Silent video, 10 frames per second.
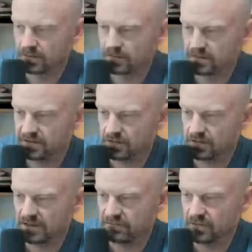Serum
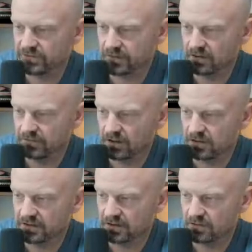levels of
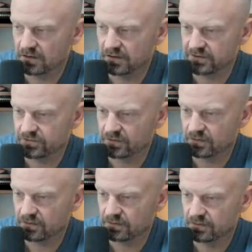LDL
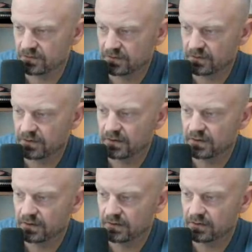cholesterol
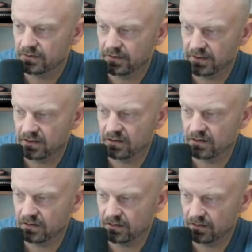and
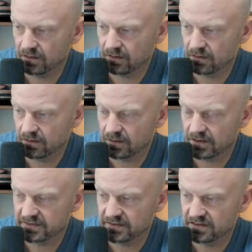
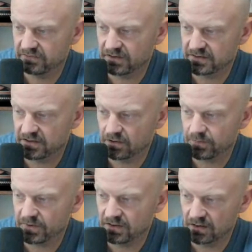high sensitivity
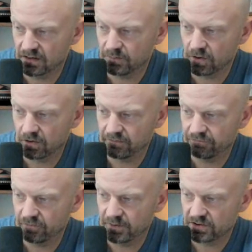CRP, a marker of
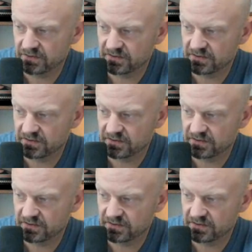inflammation in the